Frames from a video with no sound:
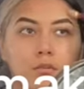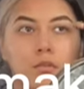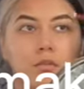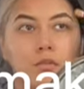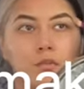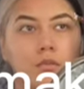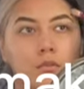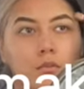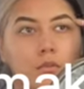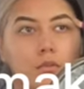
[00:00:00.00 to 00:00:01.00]

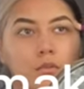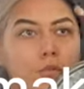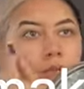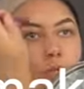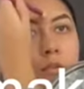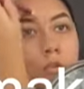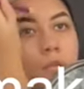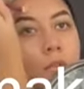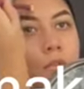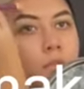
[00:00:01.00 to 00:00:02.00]

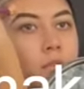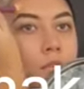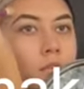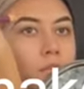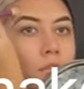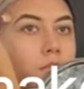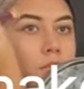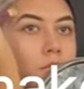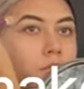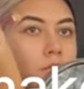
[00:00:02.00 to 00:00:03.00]

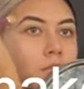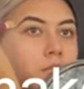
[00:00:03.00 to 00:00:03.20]
Nobody speaks.